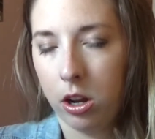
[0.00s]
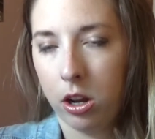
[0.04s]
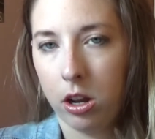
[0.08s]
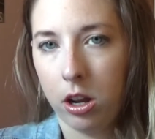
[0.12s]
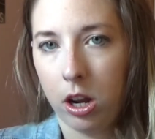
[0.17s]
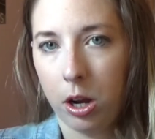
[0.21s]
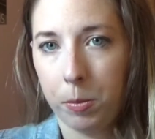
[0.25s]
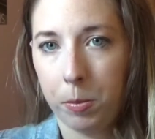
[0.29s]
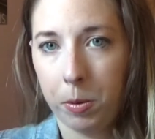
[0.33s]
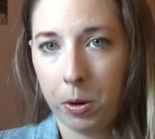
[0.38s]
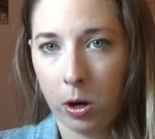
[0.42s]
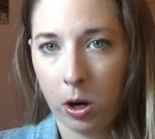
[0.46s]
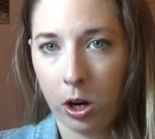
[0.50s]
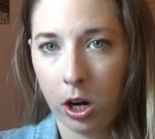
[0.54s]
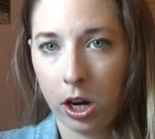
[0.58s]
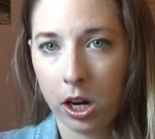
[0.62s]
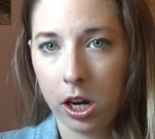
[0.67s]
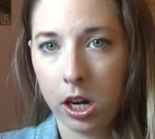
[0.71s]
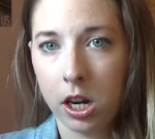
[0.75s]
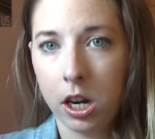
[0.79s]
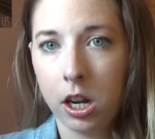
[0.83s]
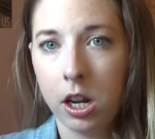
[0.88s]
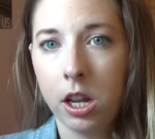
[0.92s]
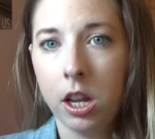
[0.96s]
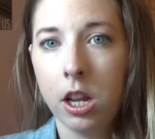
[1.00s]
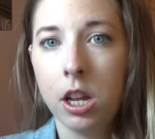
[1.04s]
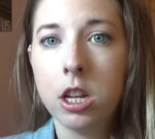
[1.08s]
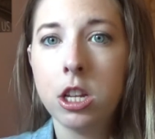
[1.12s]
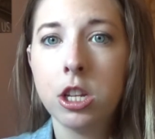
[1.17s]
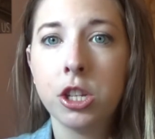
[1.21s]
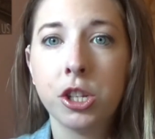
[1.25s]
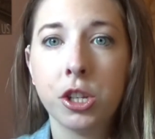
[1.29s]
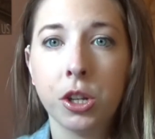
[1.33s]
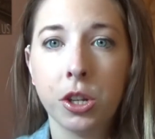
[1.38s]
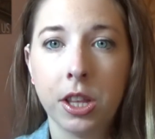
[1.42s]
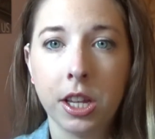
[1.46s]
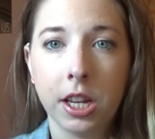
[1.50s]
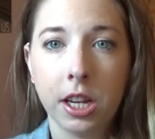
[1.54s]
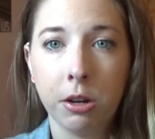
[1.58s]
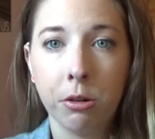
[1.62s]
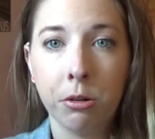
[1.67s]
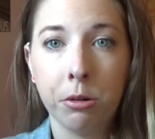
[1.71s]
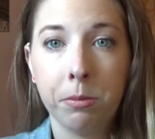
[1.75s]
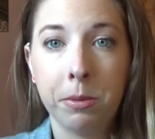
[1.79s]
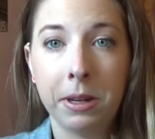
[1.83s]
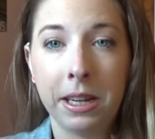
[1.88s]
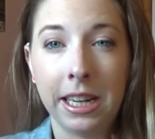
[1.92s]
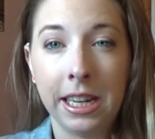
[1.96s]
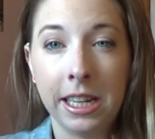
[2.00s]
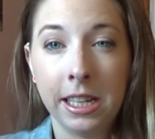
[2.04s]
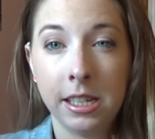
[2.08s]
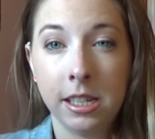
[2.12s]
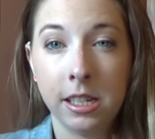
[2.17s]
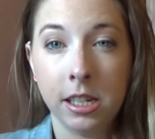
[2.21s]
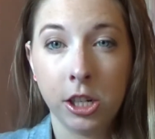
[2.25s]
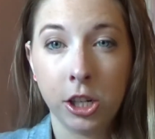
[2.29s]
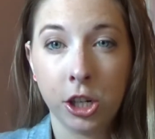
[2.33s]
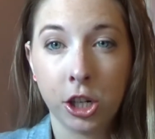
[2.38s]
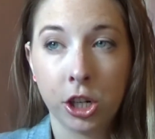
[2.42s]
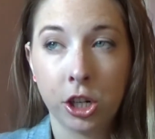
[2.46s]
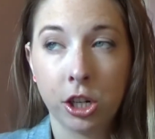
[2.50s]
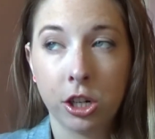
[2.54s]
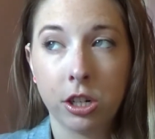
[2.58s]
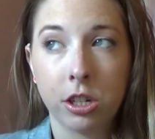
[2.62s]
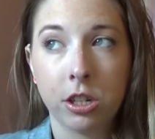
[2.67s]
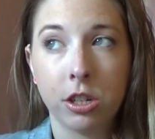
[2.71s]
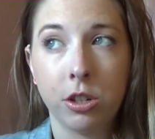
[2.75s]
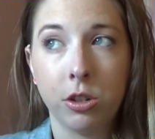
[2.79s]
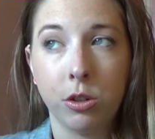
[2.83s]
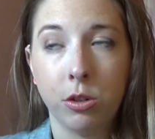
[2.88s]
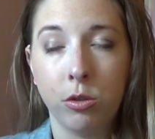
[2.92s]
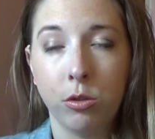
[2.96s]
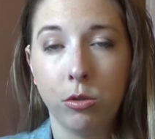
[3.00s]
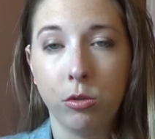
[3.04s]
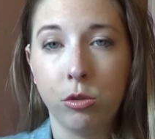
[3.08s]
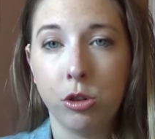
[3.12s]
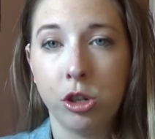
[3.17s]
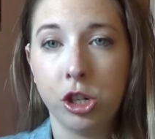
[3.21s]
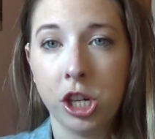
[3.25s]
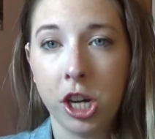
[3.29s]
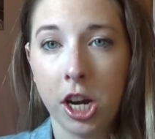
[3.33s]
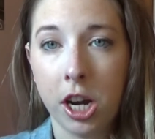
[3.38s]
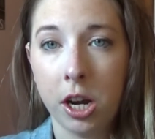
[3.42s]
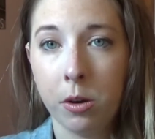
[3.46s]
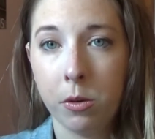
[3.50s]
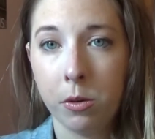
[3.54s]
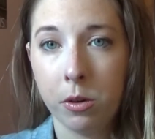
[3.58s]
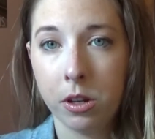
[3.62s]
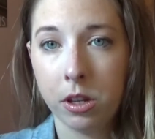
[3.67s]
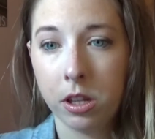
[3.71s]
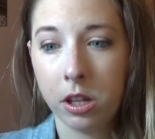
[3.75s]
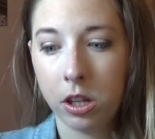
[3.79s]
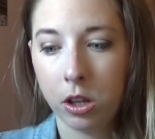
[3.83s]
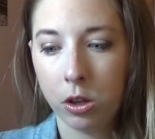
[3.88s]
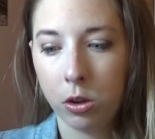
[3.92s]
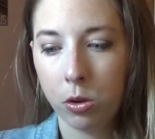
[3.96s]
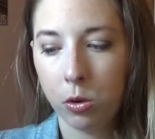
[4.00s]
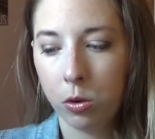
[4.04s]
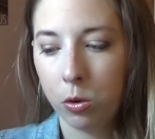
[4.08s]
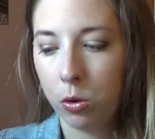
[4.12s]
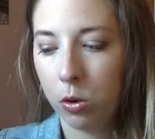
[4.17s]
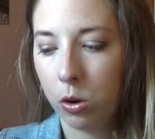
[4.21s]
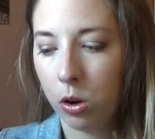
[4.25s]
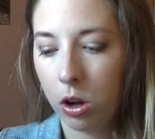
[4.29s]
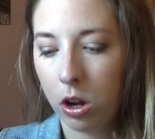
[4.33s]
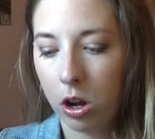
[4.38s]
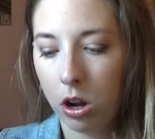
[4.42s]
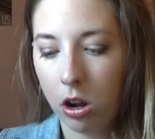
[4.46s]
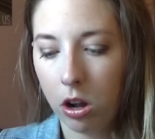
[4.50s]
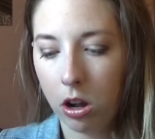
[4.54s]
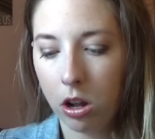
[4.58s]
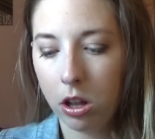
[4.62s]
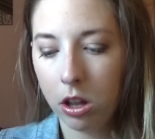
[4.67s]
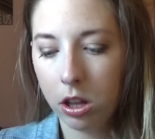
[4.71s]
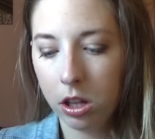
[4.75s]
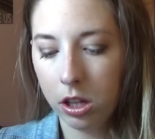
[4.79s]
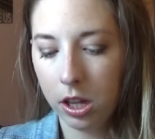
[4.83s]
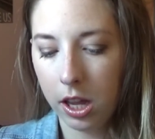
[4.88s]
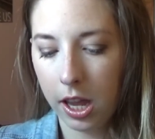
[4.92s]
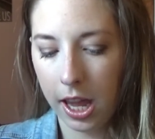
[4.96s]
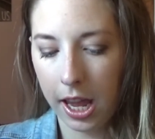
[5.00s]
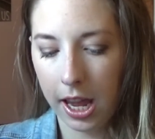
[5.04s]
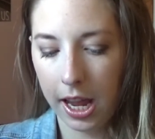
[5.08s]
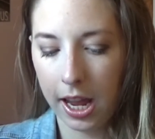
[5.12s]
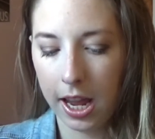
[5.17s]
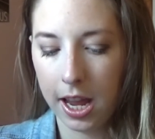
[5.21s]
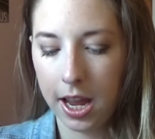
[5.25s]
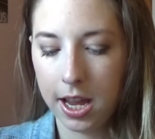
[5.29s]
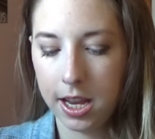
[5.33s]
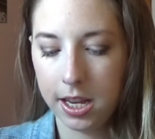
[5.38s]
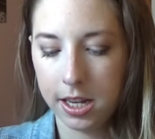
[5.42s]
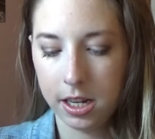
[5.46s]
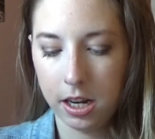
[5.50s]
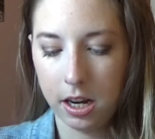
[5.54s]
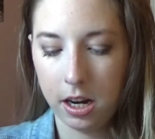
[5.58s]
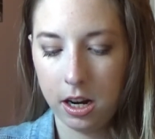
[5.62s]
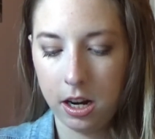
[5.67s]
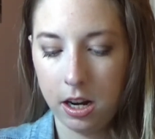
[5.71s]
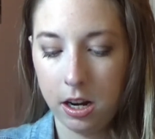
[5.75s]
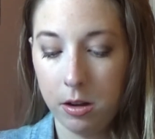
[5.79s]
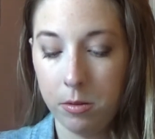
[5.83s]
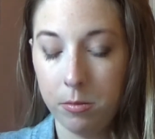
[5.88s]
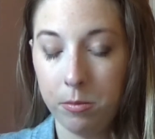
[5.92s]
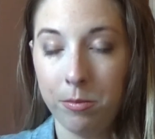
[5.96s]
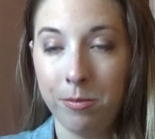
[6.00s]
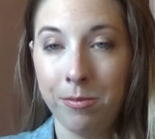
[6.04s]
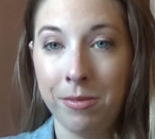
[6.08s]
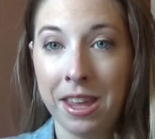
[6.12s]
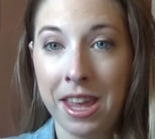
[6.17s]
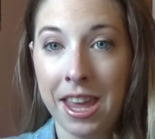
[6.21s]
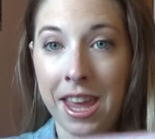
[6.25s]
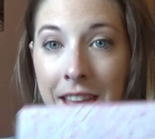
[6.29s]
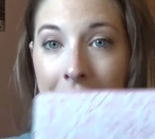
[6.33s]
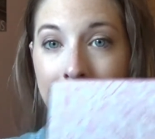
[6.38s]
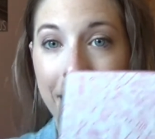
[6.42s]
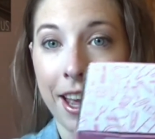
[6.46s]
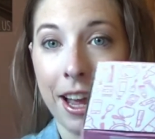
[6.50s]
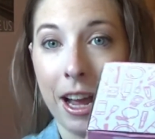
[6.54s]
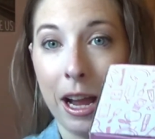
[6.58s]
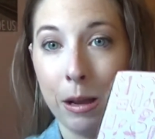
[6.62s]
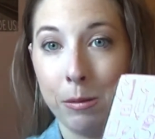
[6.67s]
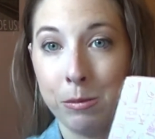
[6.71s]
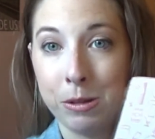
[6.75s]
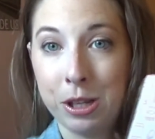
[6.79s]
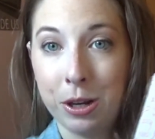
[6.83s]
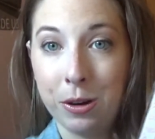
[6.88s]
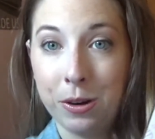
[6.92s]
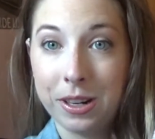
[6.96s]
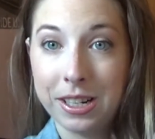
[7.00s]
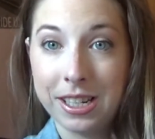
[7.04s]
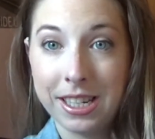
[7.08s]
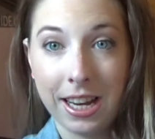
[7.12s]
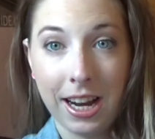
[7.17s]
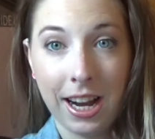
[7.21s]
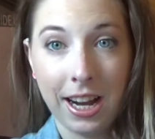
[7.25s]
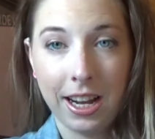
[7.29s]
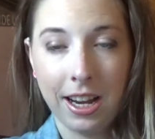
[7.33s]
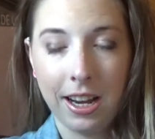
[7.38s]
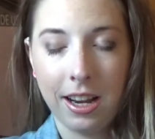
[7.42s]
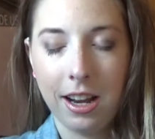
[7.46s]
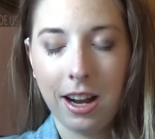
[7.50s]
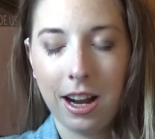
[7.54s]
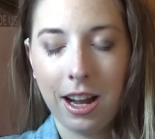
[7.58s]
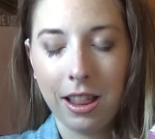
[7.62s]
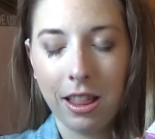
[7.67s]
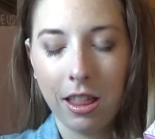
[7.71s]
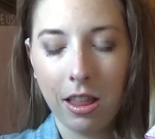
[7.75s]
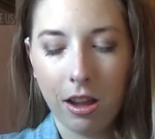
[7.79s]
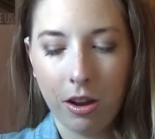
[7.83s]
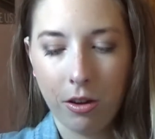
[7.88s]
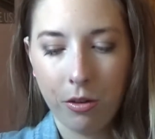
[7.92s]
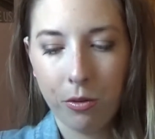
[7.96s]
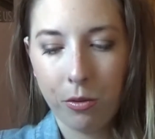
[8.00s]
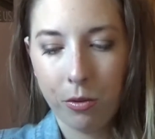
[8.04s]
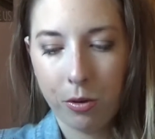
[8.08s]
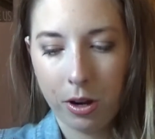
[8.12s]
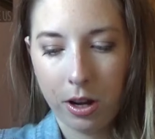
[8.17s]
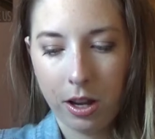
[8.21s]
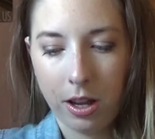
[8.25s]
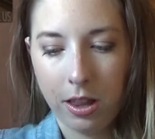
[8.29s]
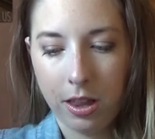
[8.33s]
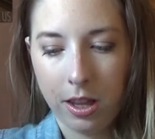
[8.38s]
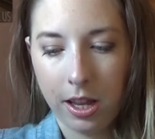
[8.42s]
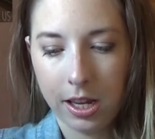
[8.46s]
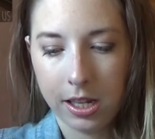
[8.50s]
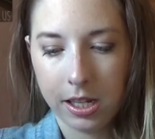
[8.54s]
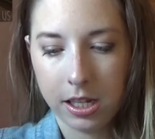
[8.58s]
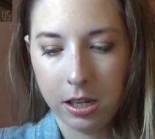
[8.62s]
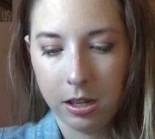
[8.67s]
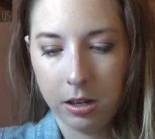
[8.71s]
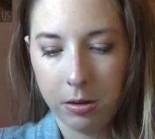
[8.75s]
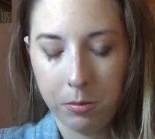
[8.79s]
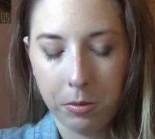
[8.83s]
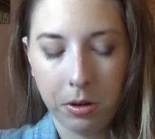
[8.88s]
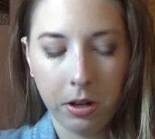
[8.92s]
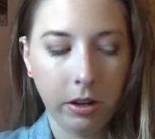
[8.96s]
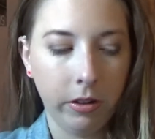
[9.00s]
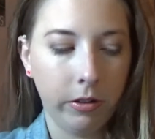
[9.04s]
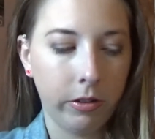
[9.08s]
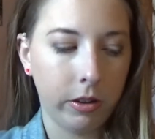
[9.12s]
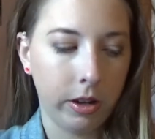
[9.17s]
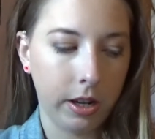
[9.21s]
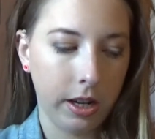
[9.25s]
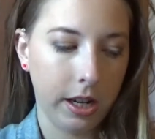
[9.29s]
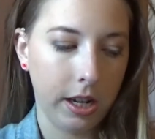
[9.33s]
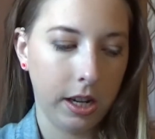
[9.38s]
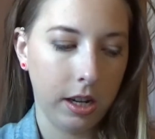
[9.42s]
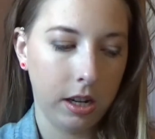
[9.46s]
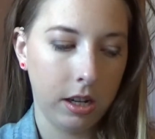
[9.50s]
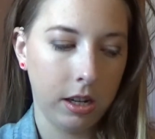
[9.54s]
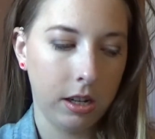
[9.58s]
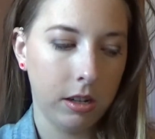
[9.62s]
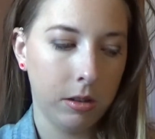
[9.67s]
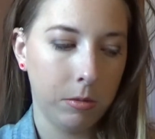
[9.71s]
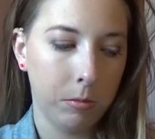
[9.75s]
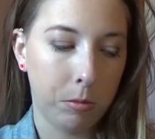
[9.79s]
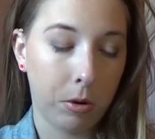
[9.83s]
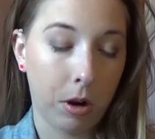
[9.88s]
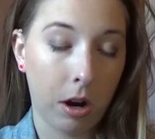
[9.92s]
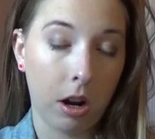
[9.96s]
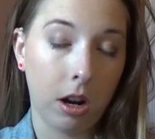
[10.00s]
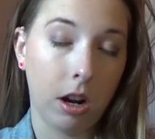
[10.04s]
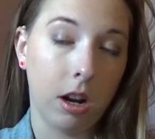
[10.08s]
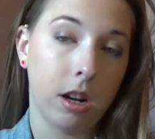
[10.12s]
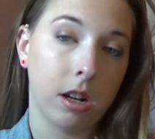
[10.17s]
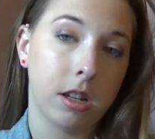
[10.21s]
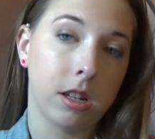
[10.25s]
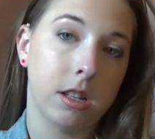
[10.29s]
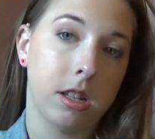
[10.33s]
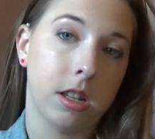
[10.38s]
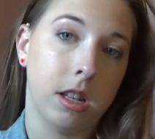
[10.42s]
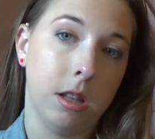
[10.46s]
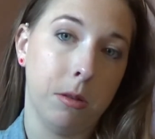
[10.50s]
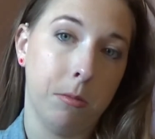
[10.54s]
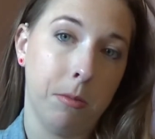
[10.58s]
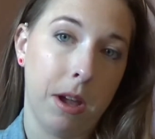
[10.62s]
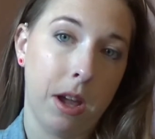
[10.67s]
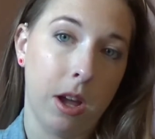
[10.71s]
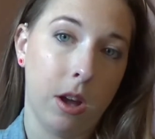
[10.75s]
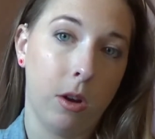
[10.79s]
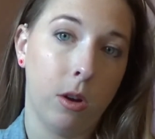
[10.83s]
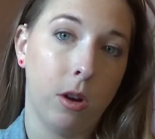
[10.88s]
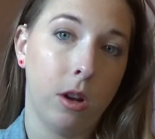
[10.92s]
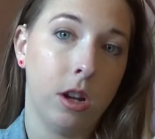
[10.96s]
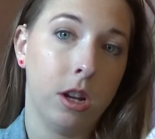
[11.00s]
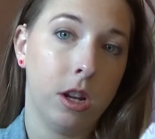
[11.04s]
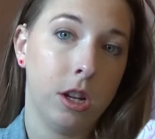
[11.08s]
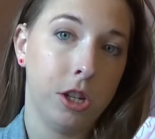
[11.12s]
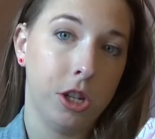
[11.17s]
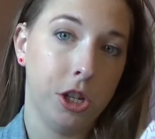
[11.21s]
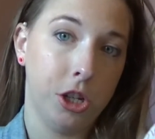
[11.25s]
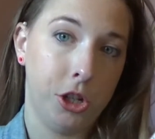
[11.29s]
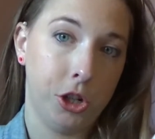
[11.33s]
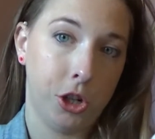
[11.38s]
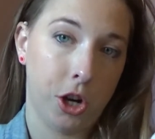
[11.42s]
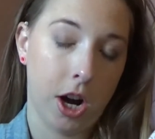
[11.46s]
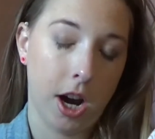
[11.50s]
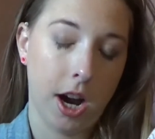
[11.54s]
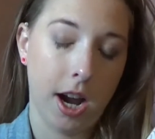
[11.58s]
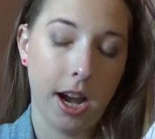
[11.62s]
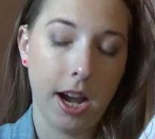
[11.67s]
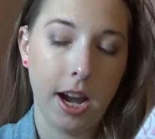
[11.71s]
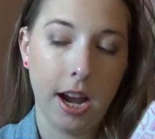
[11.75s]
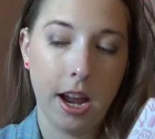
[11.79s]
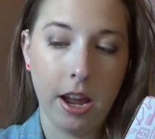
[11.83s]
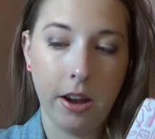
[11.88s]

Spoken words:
apart so that it would be easier to share with you all, and I'm so excited. I love when they send me free products in the mail to try.